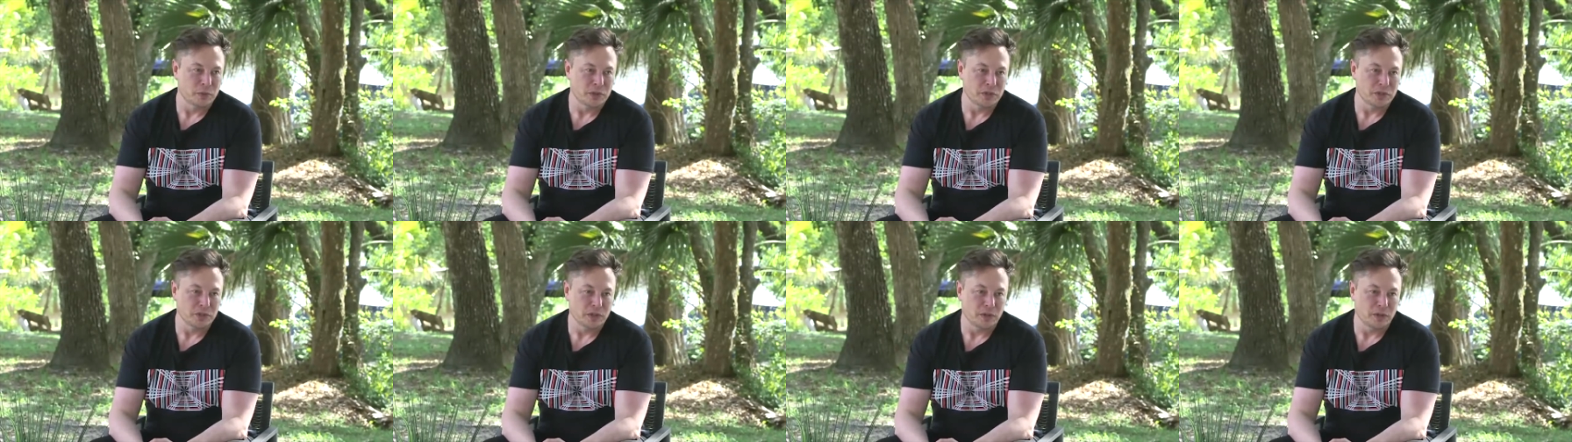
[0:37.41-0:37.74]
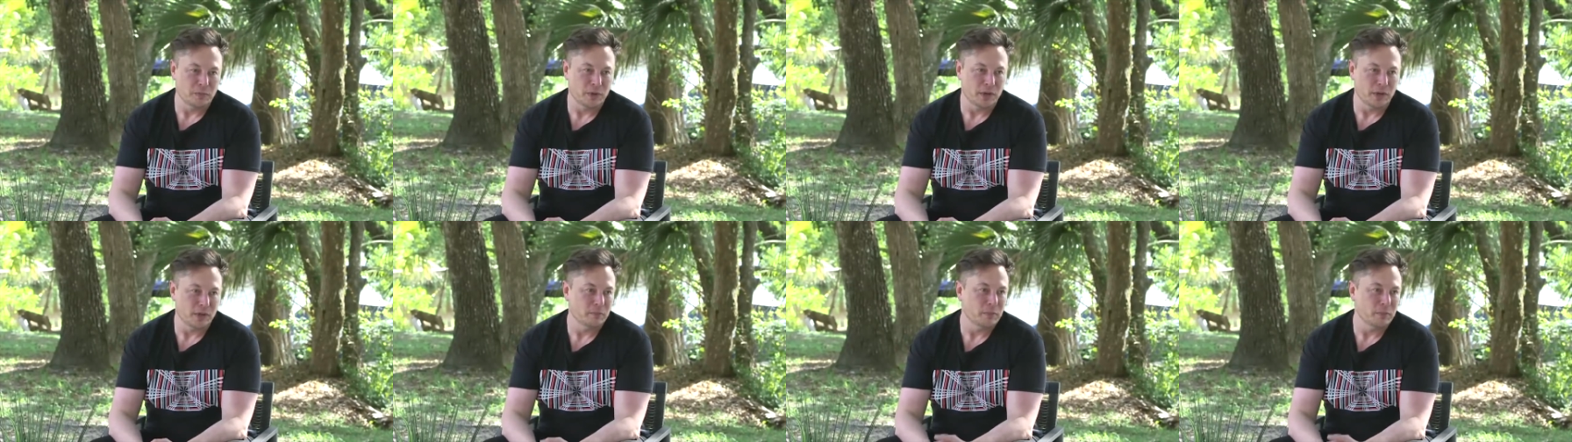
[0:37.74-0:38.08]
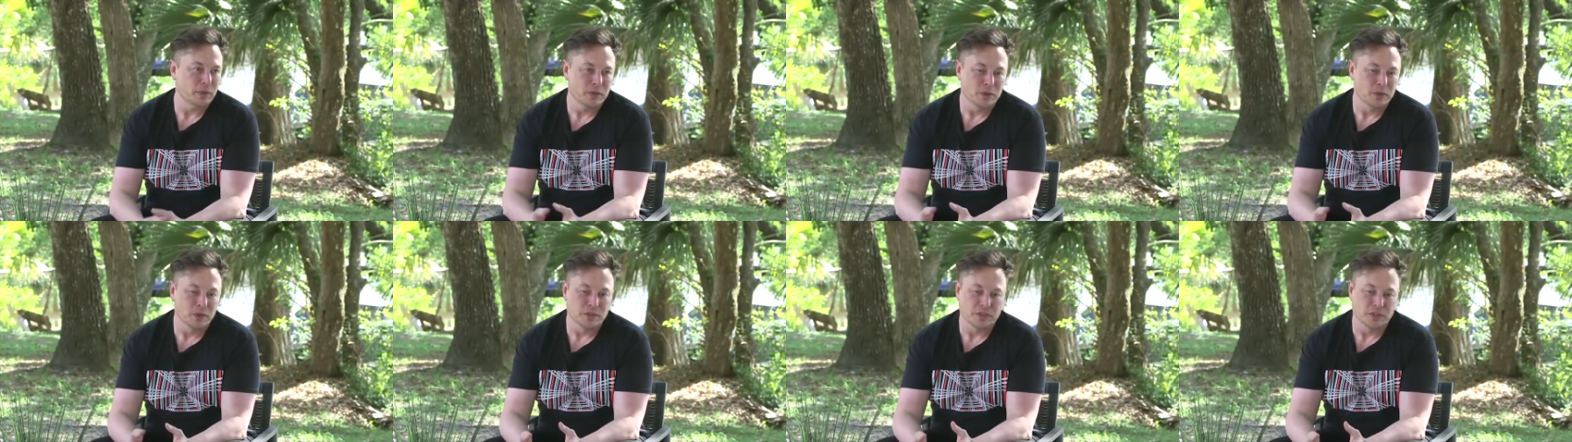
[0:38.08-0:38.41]
but you, but,
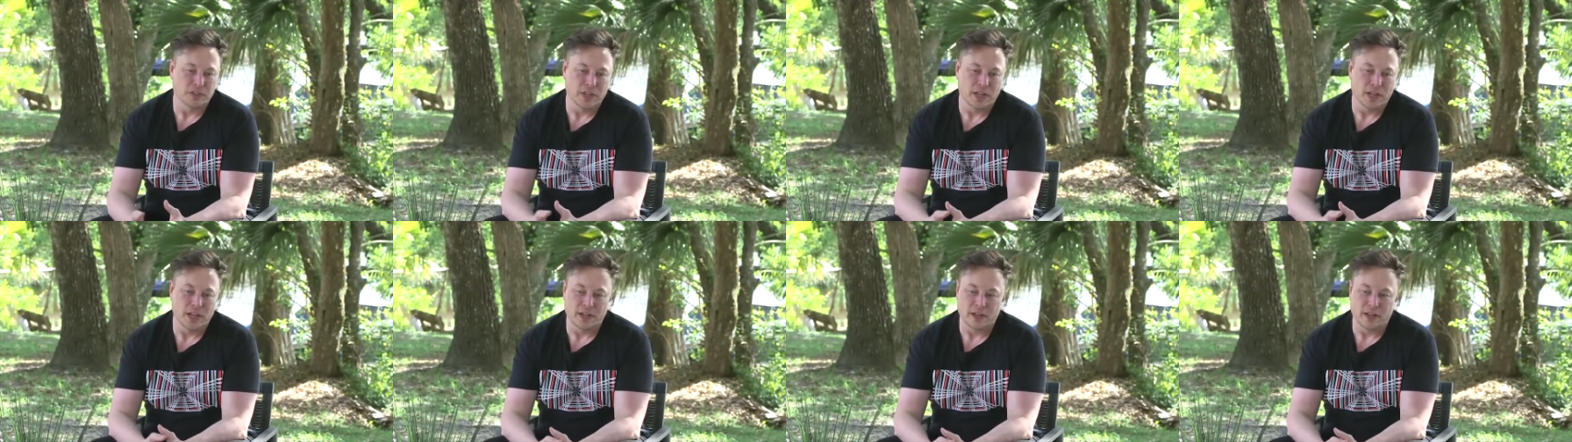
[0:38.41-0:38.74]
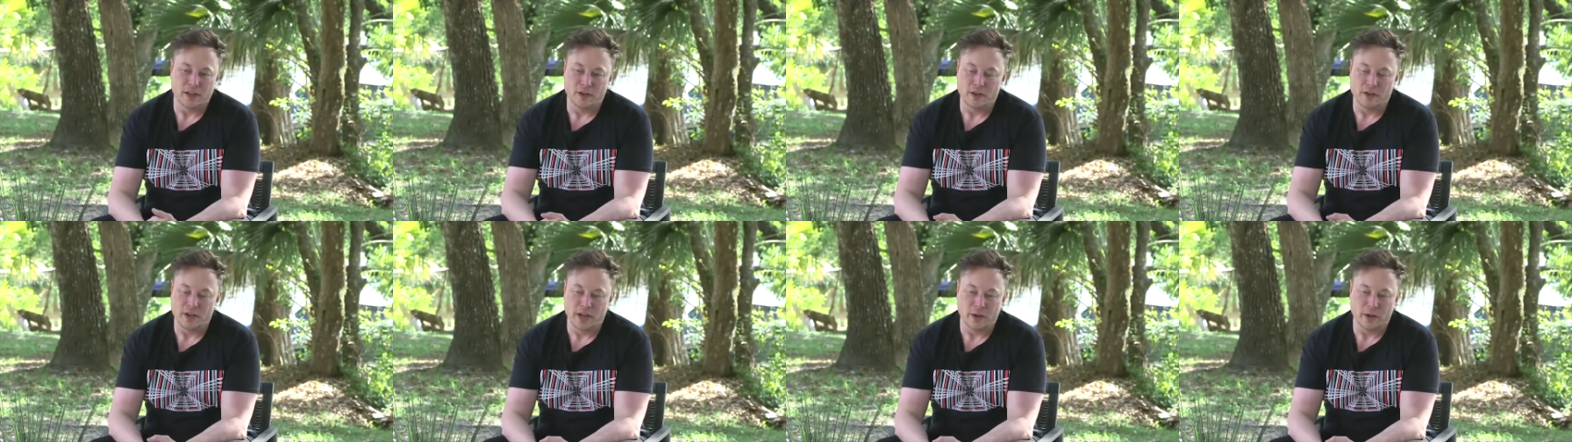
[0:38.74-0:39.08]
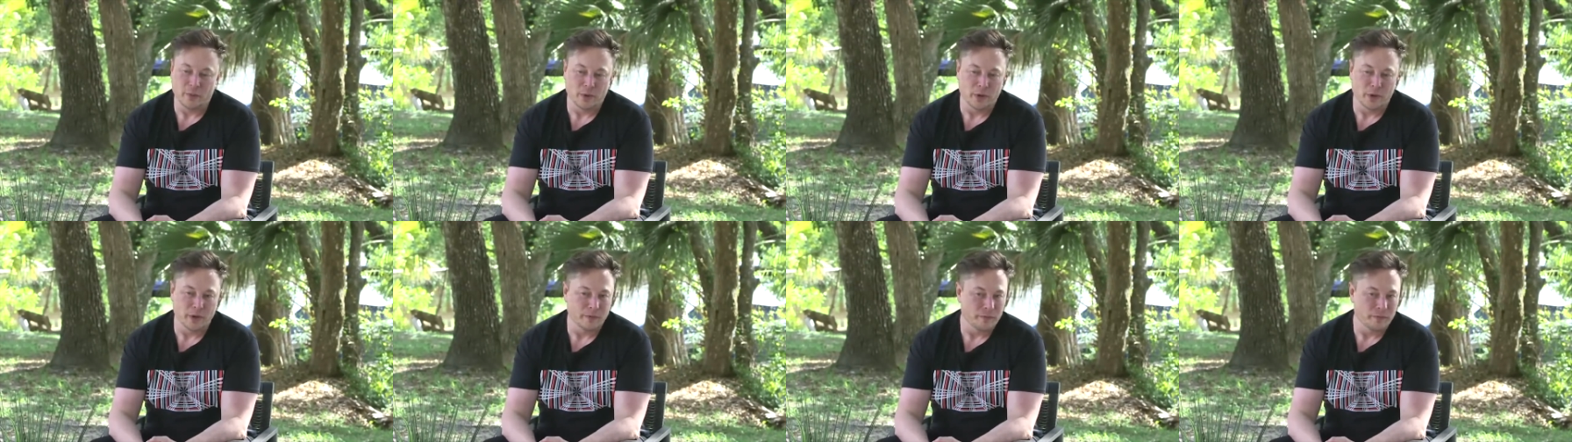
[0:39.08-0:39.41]
but you also say like,
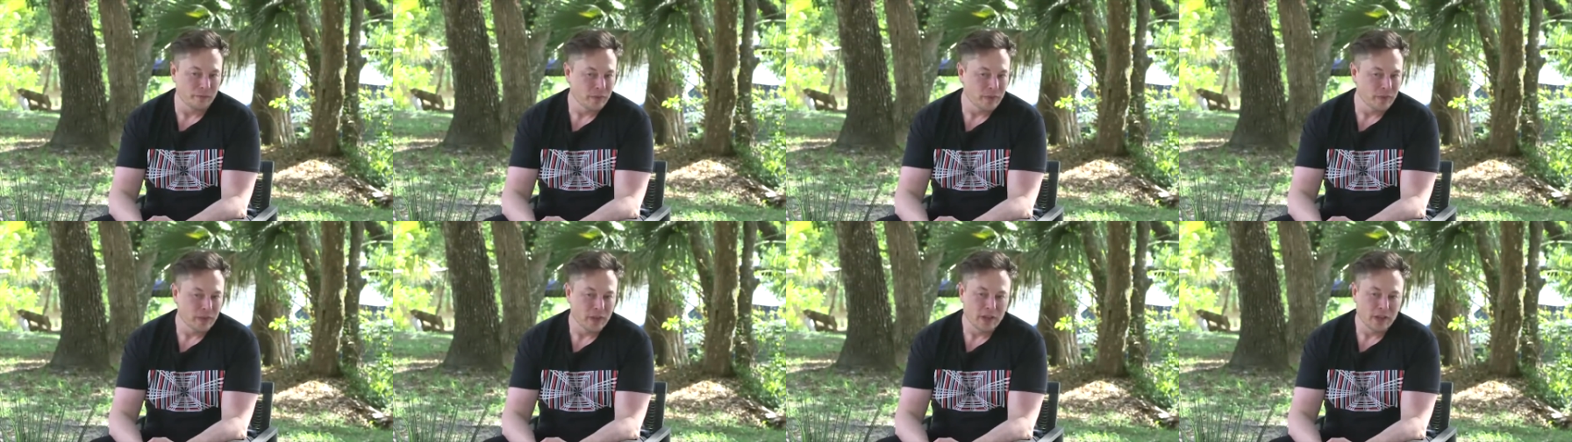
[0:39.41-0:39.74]
okay, well,